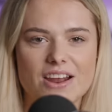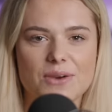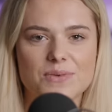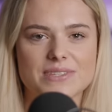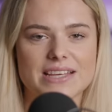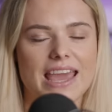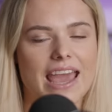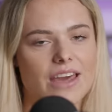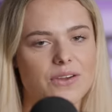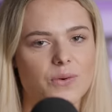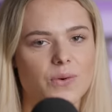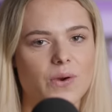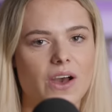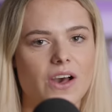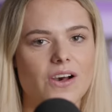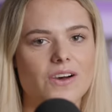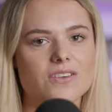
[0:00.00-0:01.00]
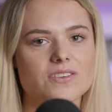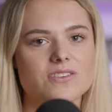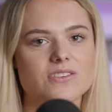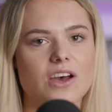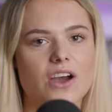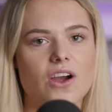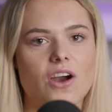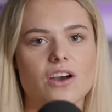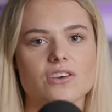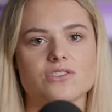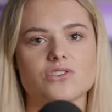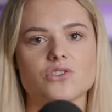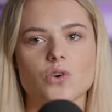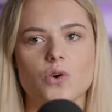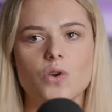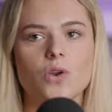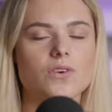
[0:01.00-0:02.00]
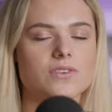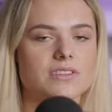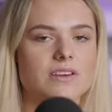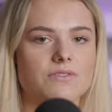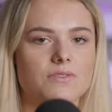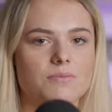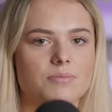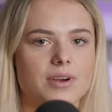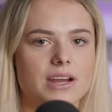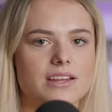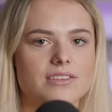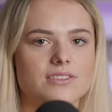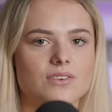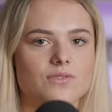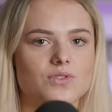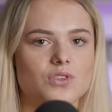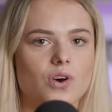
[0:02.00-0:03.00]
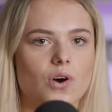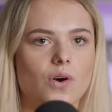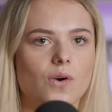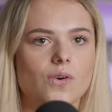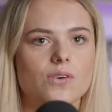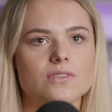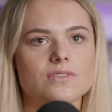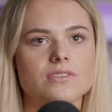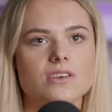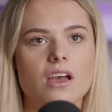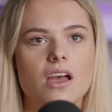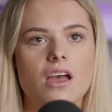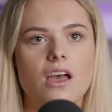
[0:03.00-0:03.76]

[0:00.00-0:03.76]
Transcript: I was a kennel girl, so I saw lots of different breeds of dogs,